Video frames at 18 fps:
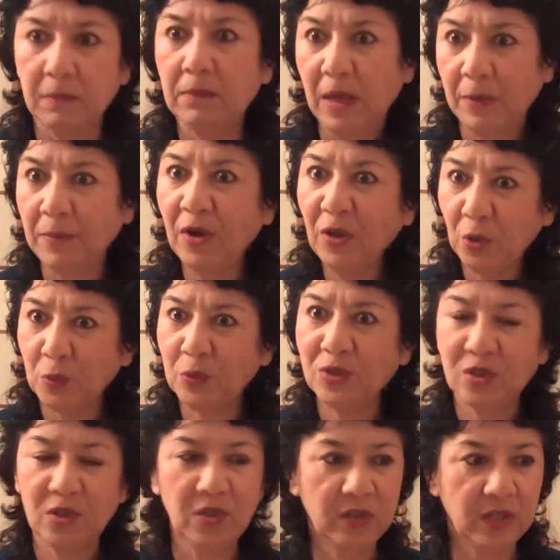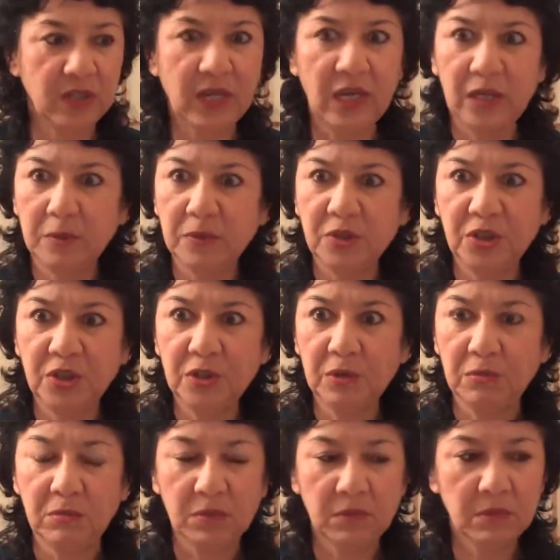My mother was looking at him
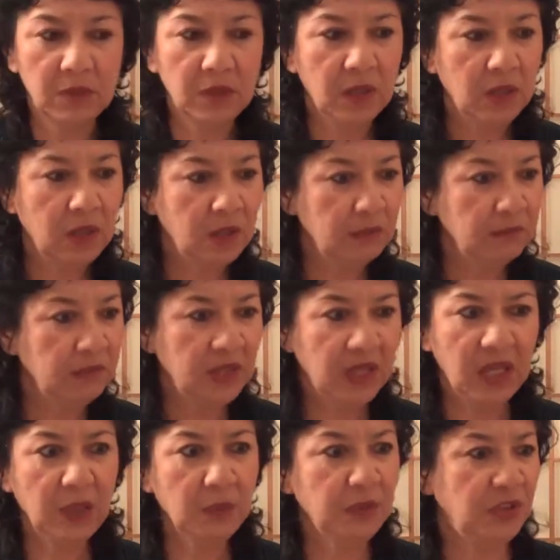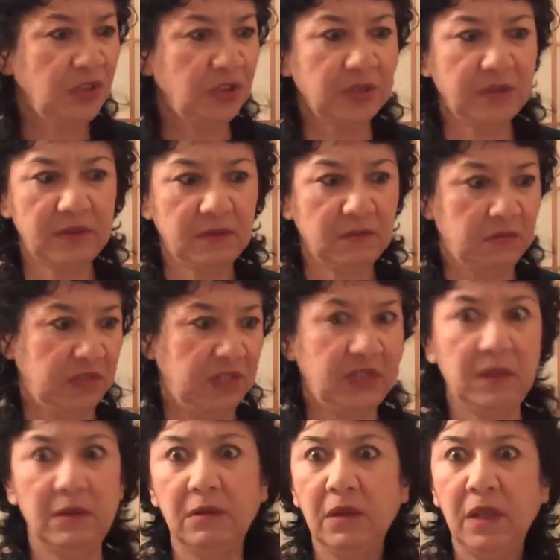too. He was just
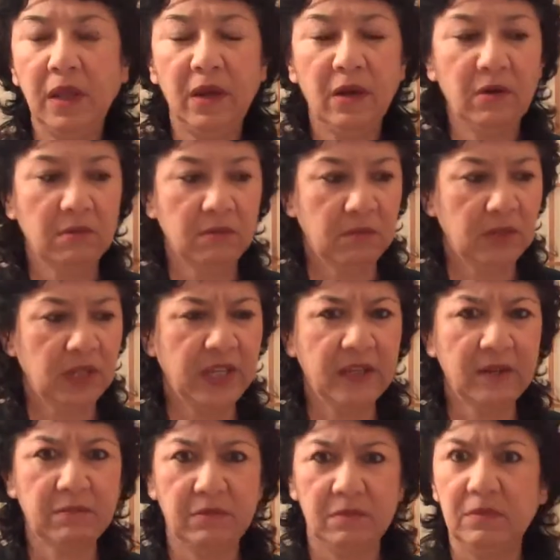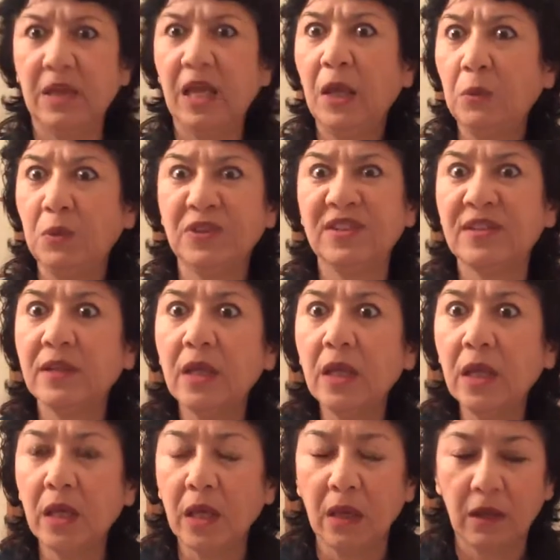sitting there like he was
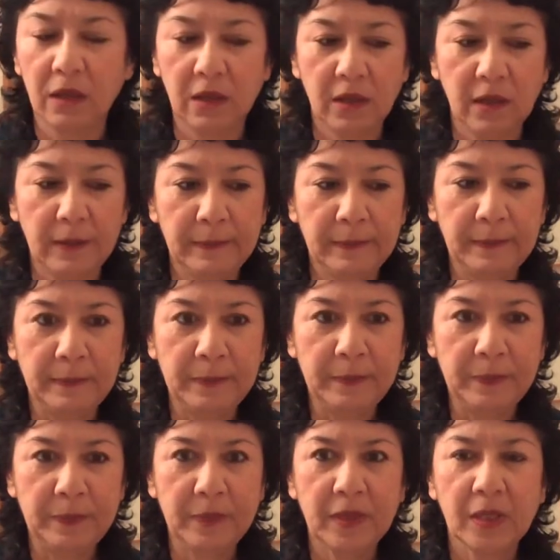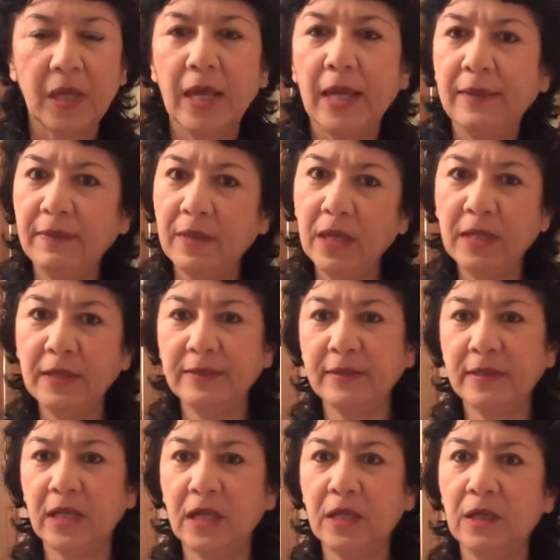thinking. And then he
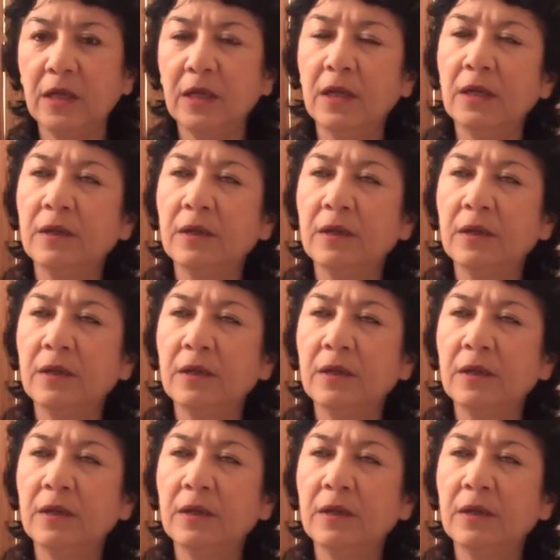said,